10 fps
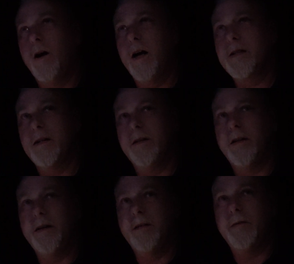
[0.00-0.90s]
costs and
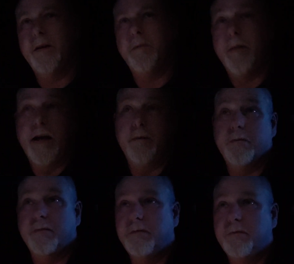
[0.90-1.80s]
making,
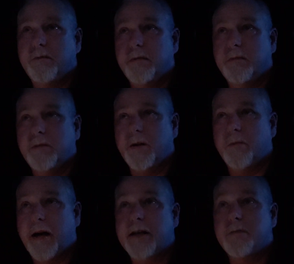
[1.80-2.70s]

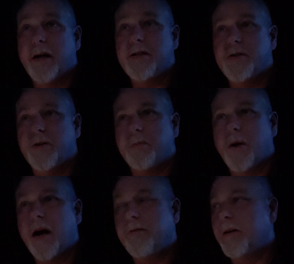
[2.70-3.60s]
maximizing your
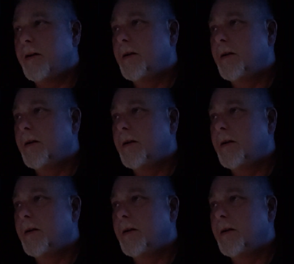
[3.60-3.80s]
profit.